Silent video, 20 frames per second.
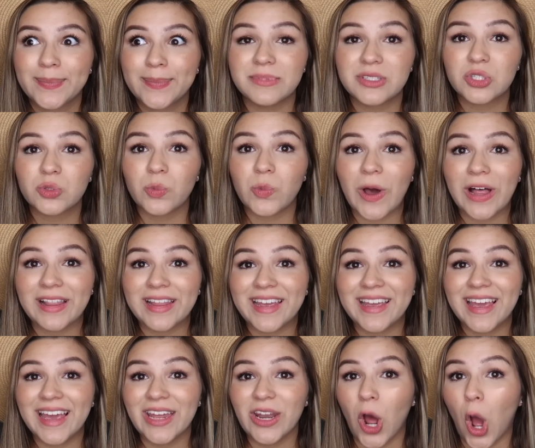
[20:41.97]
And
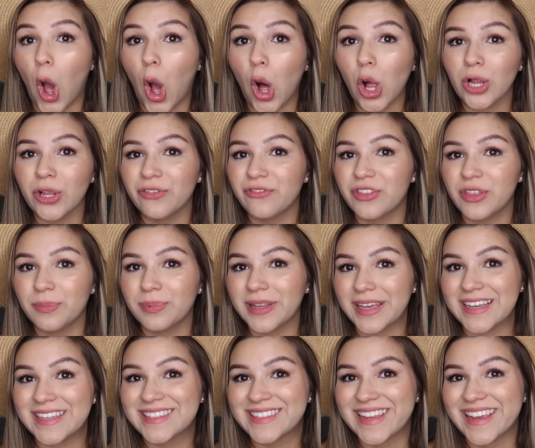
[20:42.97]
swelling in all of the
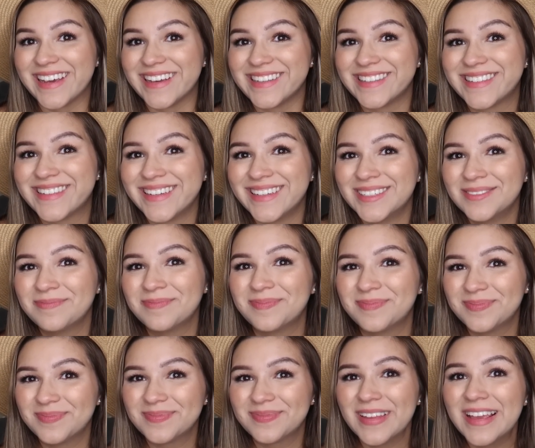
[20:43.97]
places.
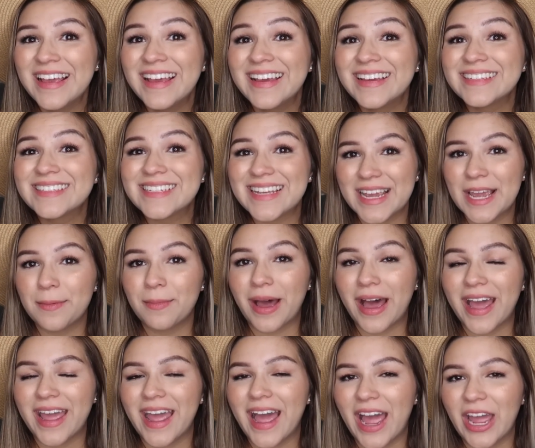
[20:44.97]

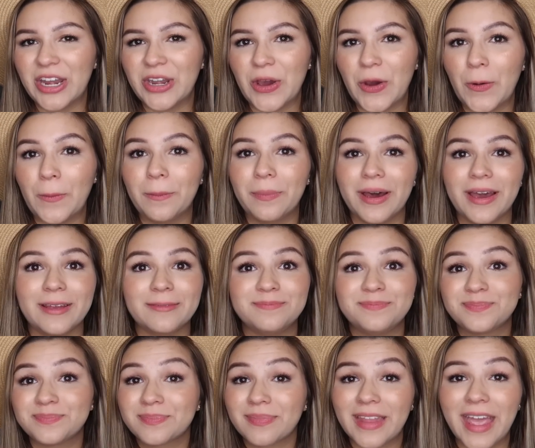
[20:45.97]
TMI, I know, but
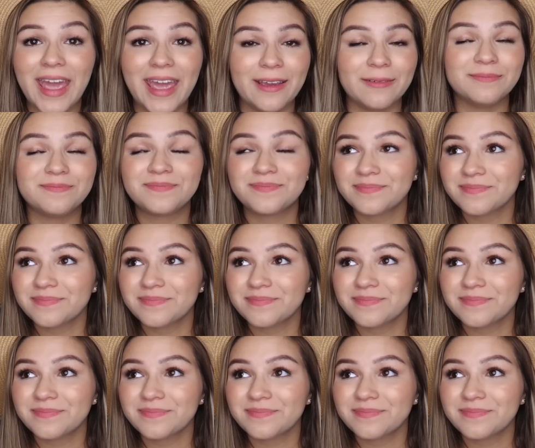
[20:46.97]
hey,